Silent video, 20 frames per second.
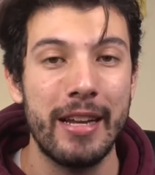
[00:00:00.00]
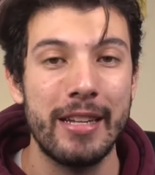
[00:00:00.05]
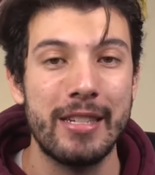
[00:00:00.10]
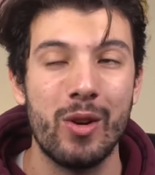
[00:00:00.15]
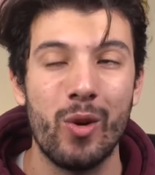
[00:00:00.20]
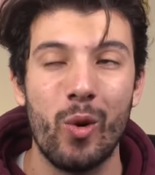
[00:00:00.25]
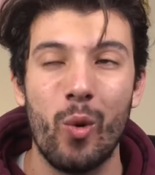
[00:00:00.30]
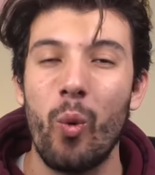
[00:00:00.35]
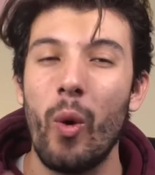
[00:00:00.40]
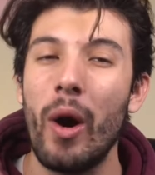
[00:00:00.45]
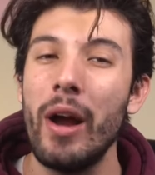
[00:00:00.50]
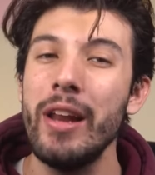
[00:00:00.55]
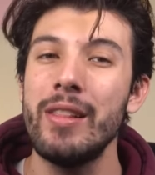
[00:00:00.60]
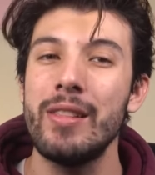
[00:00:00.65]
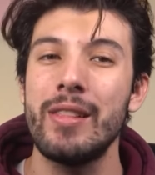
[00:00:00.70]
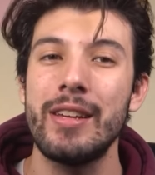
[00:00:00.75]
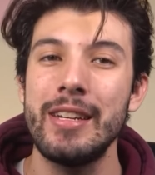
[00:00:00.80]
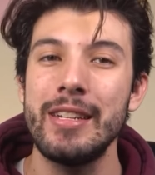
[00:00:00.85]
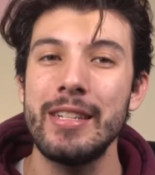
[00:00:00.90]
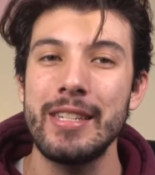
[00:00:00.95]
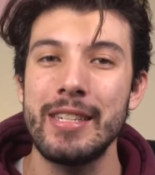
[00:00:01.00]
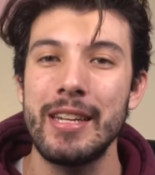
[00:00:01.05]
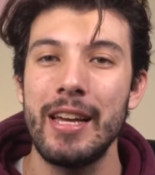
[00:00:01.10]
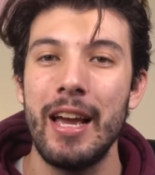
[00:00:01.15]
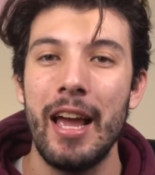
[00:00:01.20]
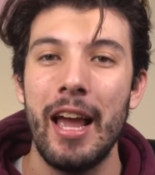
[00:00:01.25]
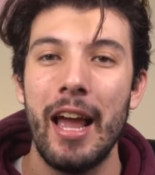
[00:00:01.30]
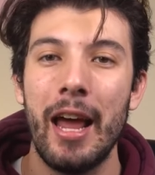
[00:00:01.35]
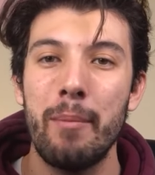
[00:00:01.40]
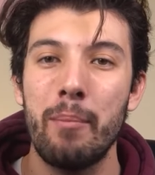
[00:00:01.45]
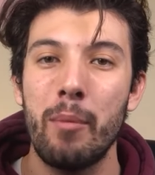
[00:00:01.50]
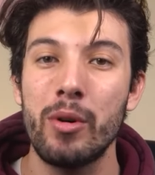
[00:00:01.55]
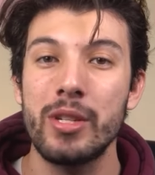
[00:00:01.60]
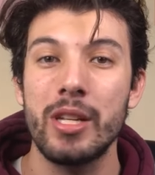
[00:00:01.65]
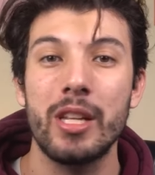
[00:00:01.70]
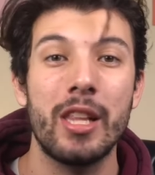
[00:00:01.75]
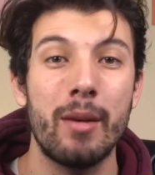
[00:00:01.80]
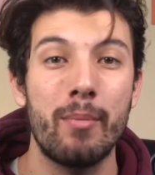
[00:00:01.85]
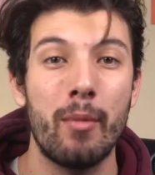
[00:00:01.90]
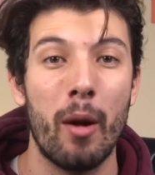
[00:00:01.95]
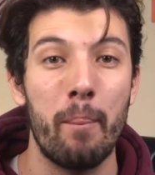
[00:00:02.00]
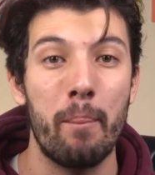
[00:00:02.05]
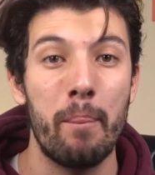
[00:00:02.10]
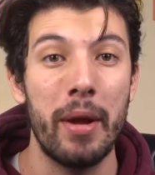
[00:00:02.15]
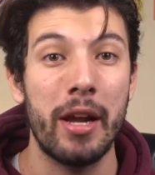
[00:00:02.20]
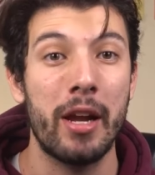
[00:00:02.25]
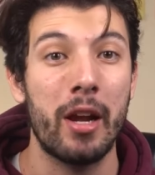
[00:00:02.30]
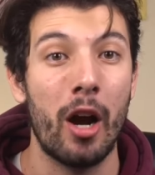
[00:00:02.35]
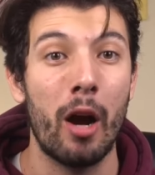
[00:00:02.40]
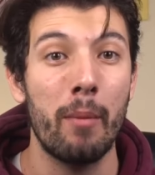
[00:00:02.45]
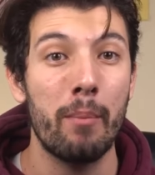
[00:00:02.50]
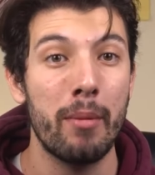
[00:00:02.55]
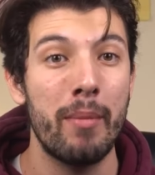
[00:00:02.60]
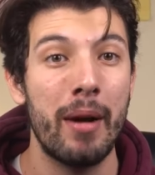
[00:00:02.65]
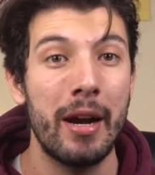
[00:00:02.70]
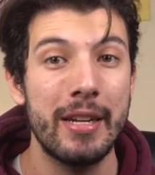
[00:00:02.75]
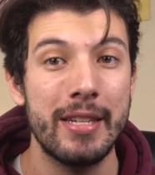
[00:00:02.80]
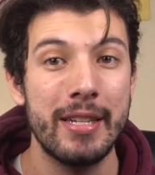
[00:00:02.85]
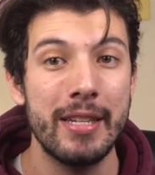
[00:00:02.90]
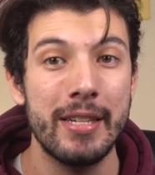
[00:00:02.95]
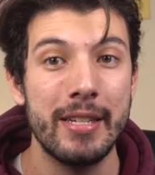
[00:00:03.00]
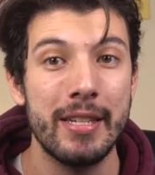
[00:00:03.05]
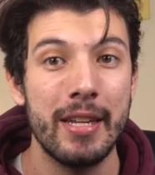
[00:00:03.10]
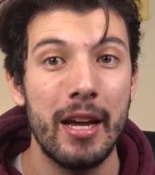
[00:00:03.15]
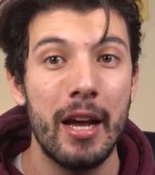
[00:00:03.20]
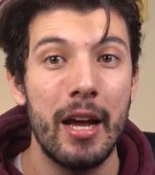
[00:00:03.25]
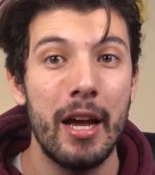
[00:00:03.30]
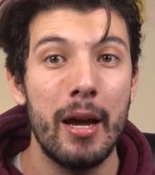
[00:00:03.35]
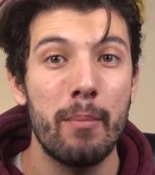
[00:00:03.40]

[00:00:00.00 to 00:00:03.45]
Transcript: It's quite a list, and most of them are big compromises,